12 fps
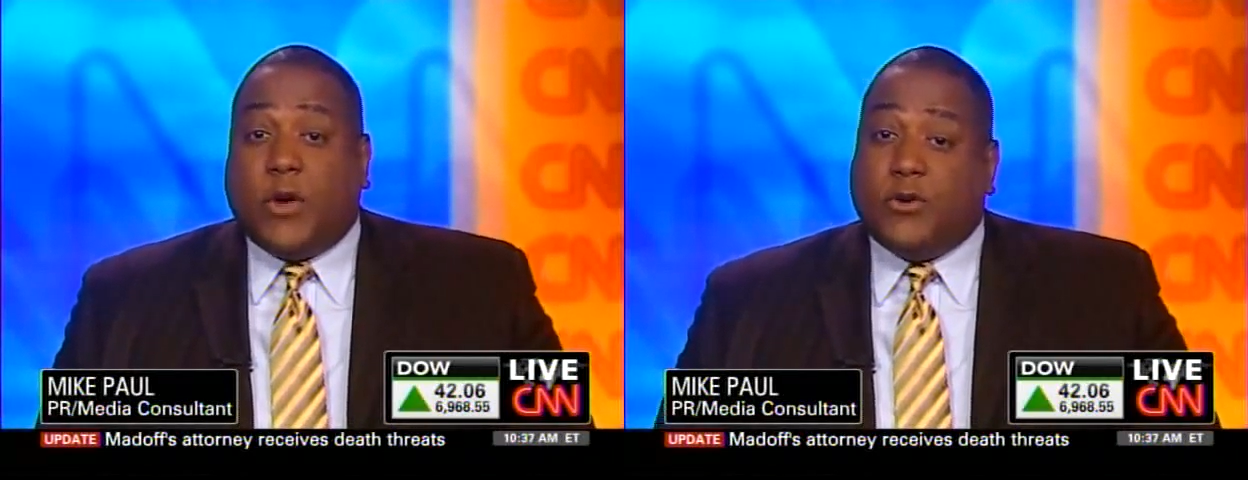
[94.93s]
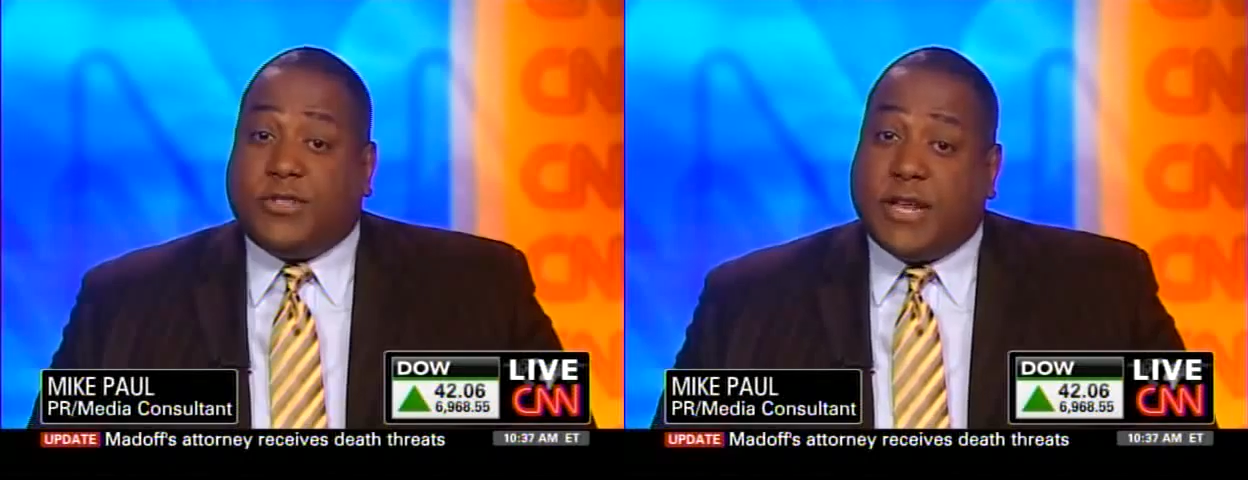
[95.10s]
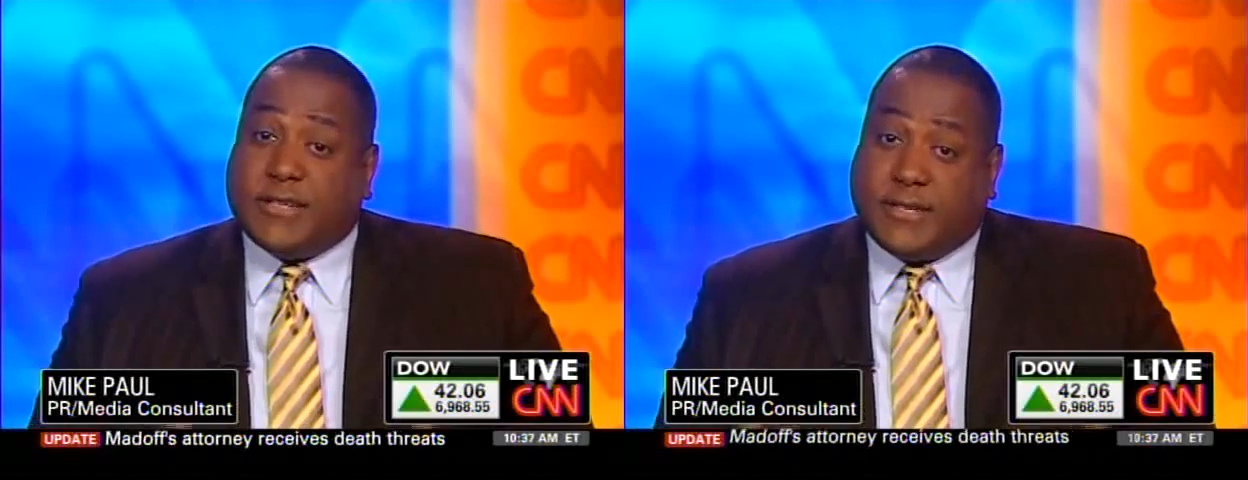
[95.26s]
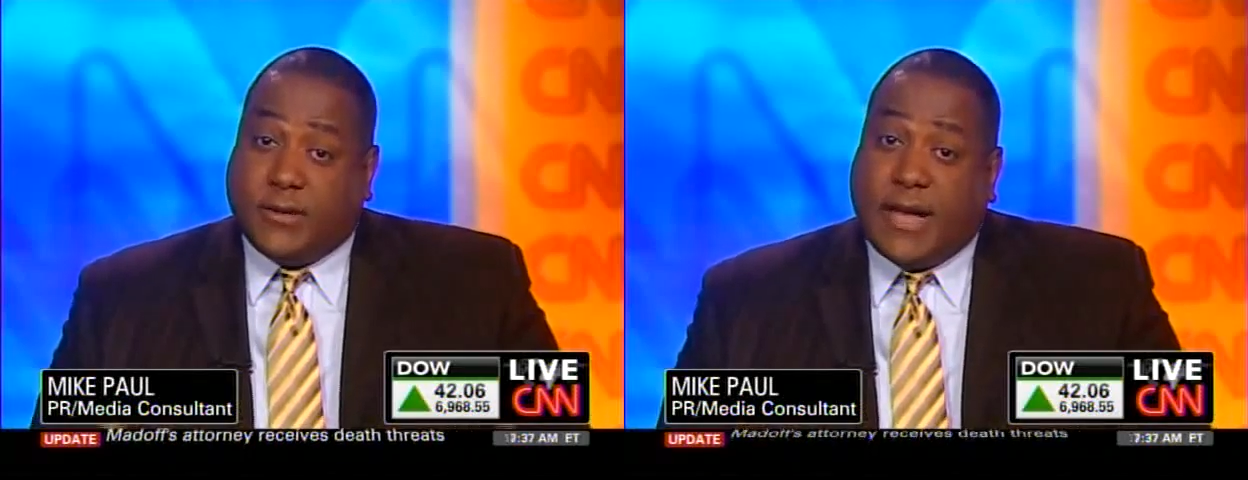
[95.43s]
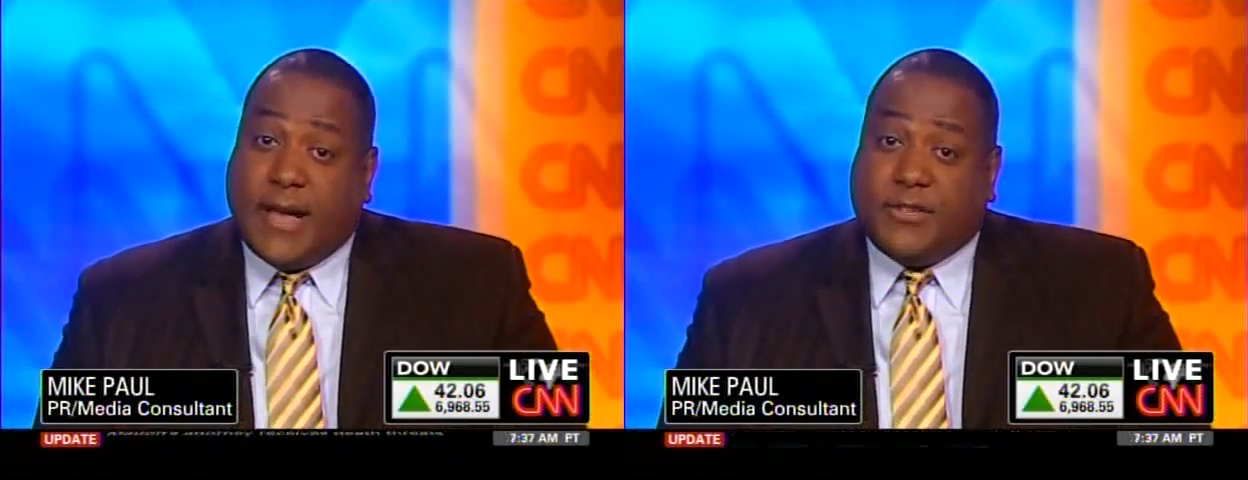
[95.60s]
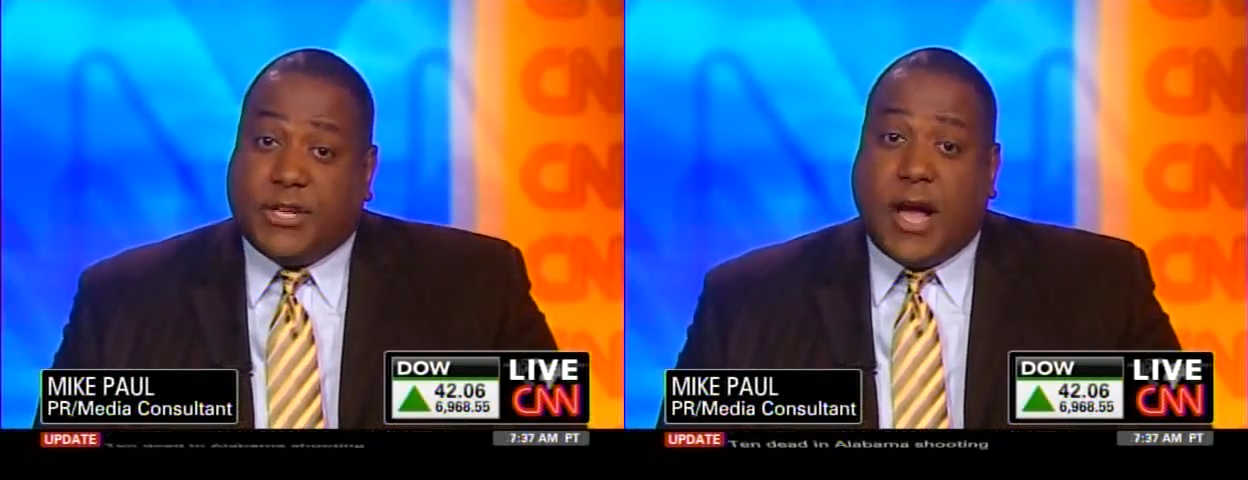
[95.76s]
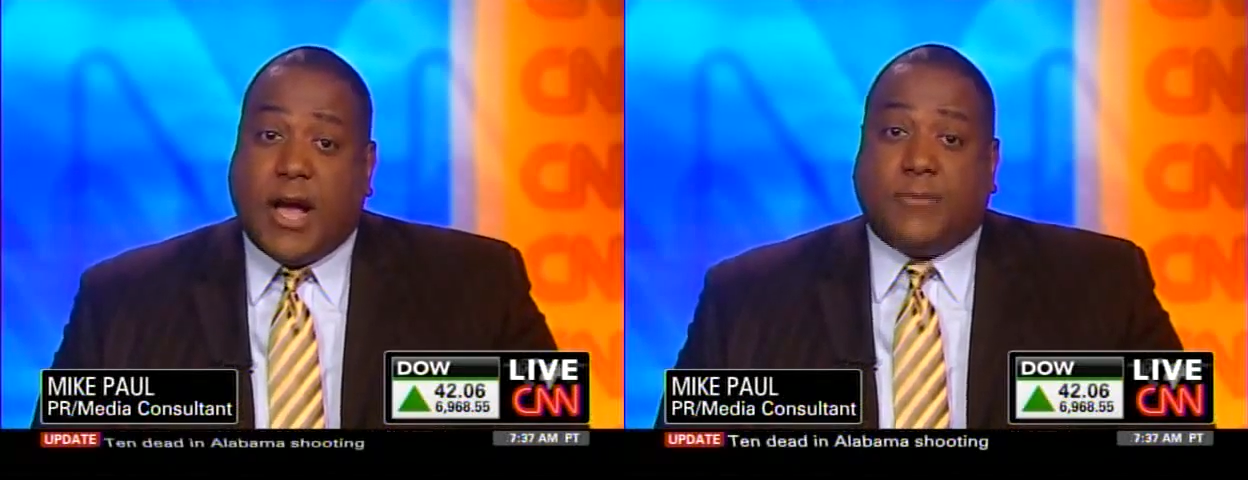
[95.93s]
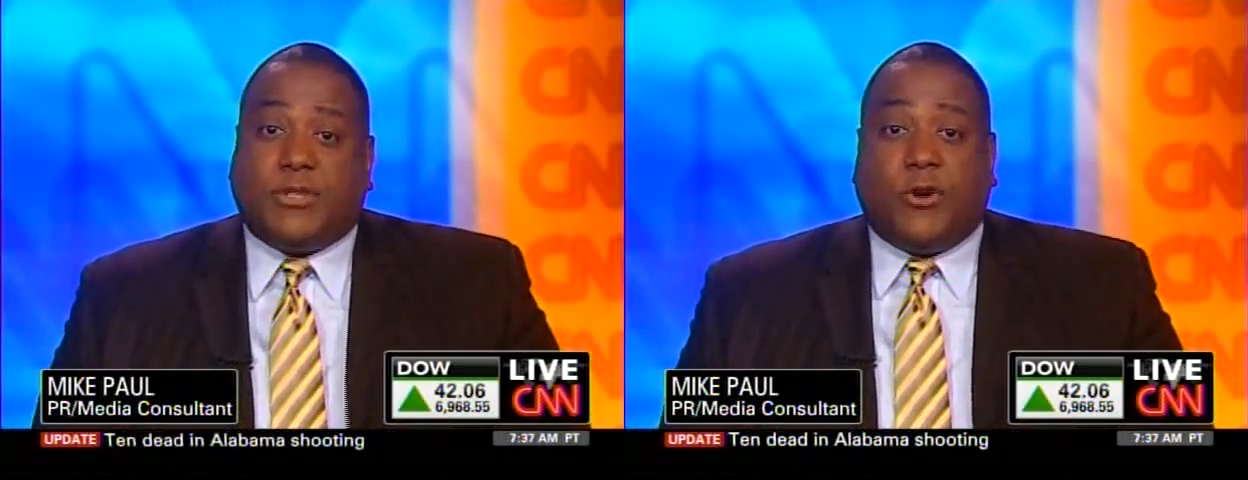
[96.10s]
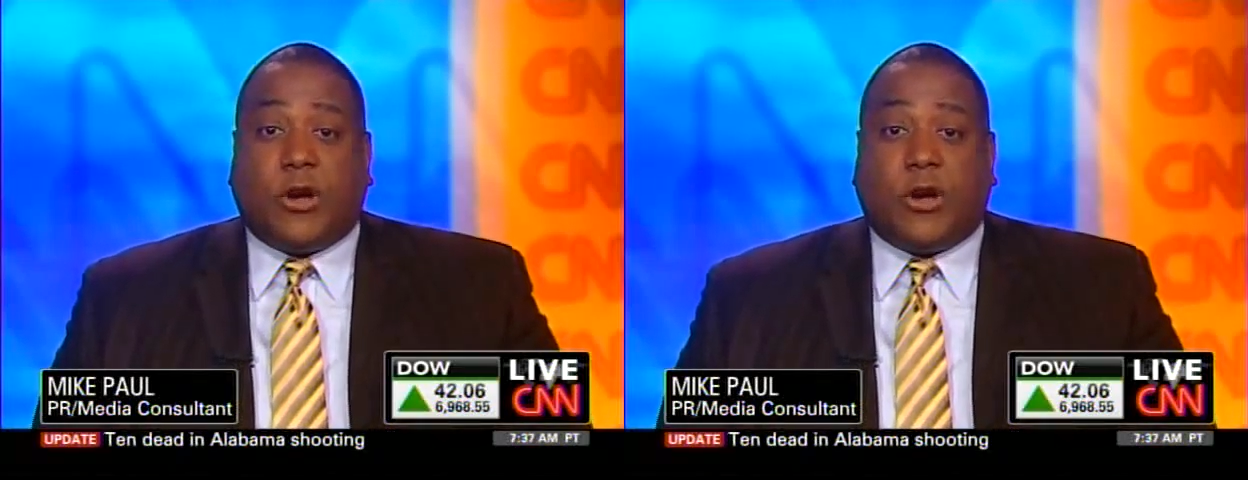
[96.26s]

those that still have jobs.